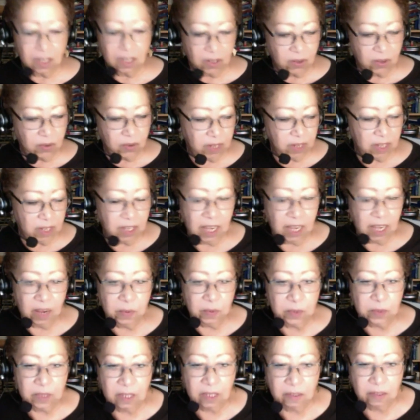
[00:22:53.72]
Okay, I
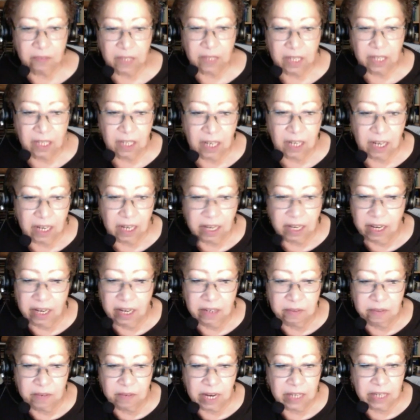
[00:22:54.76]
would love that.
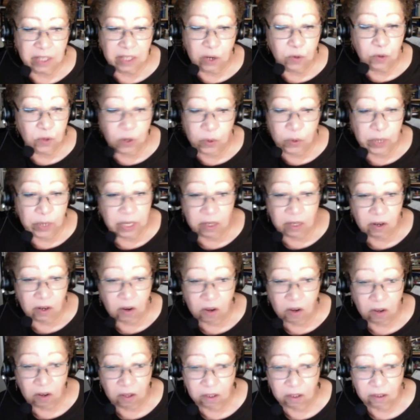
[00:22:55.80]
I don't know it at
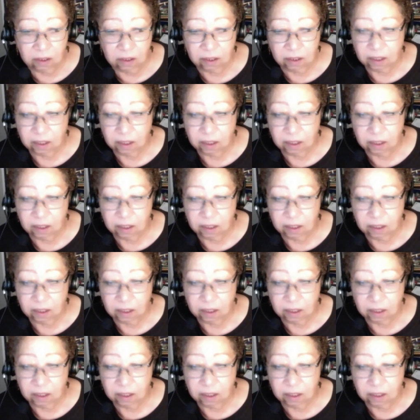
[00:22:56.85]
all.